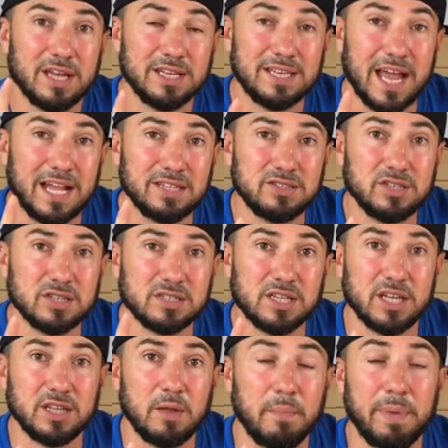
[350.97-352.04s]
Not just
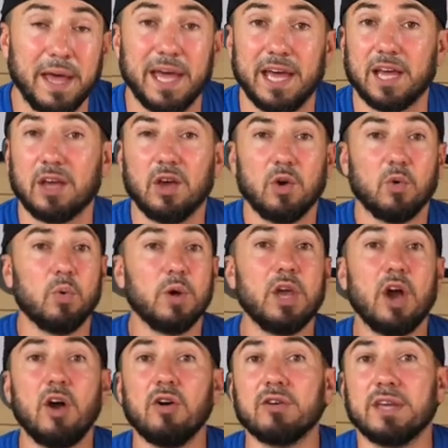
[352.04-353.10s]
get the bag. We
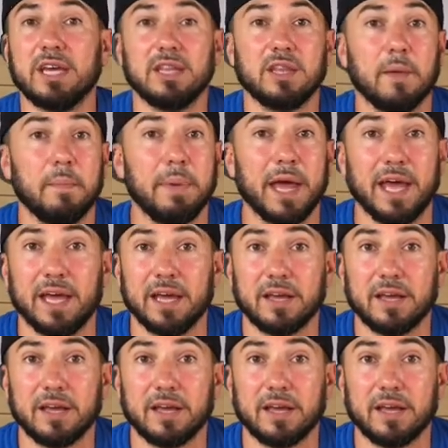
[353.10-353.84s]
all get in the bag.